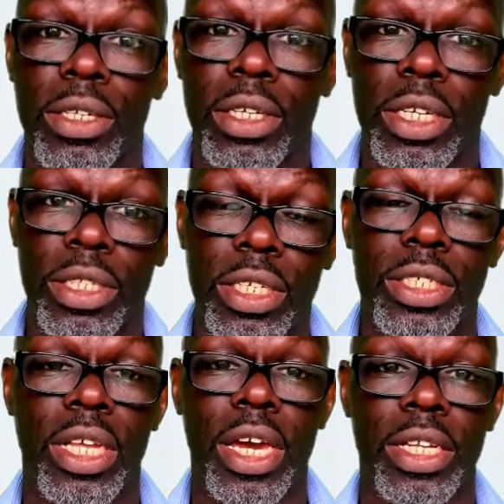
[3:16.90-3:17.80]
in this
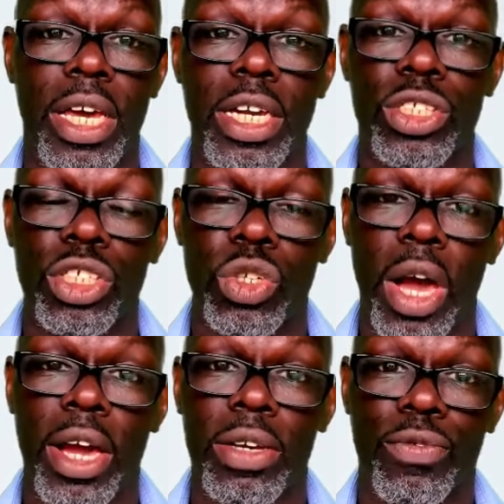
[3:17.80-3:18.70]
day and age, you
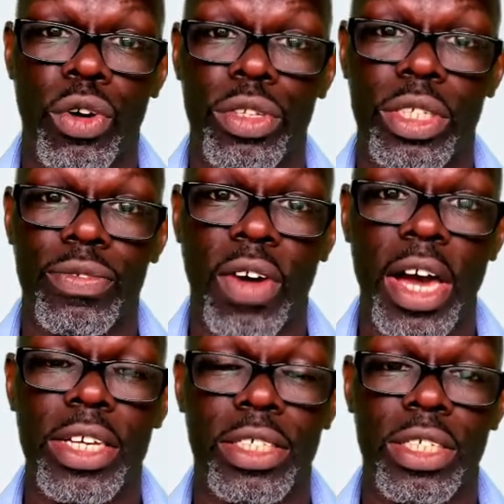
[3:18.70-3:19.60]
have got
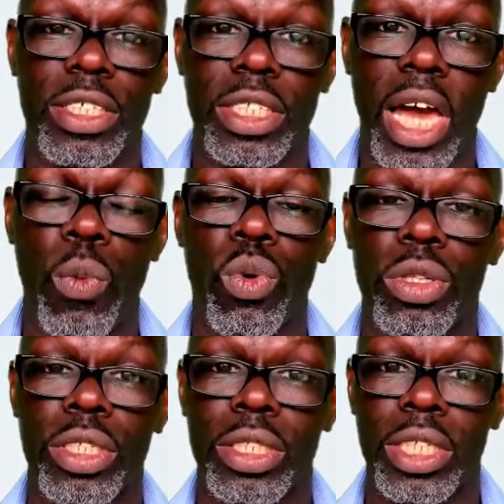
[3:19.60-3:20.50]
devices that will
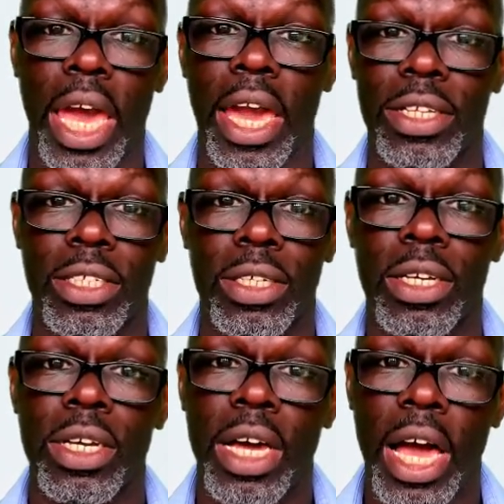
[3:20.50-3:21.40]
detect
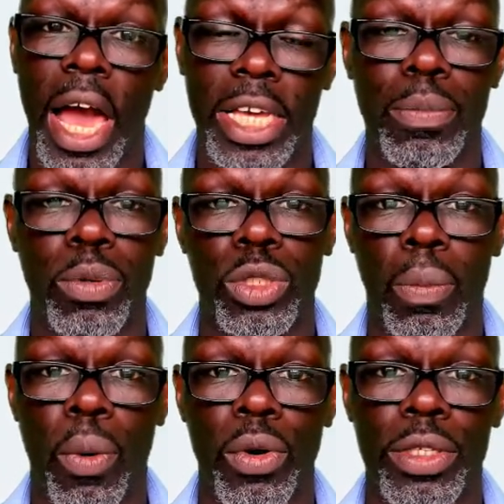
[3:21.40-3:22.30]
acupuncture
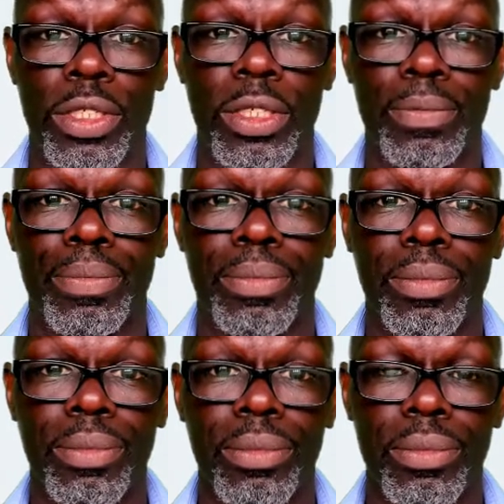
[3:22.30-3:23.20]
points.
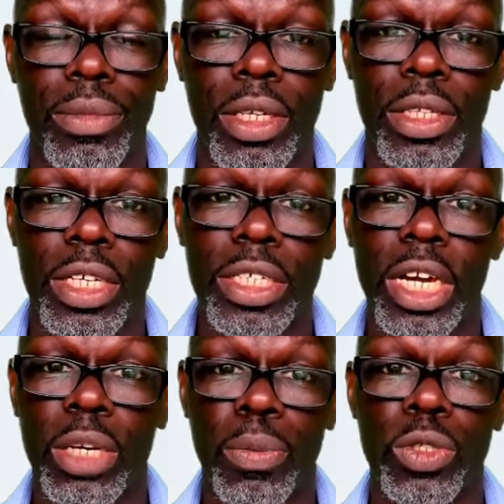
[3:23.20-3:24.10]
And these
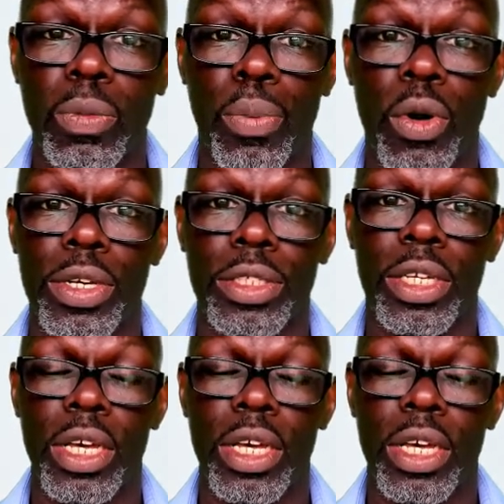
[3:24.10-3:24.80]
acupuncture points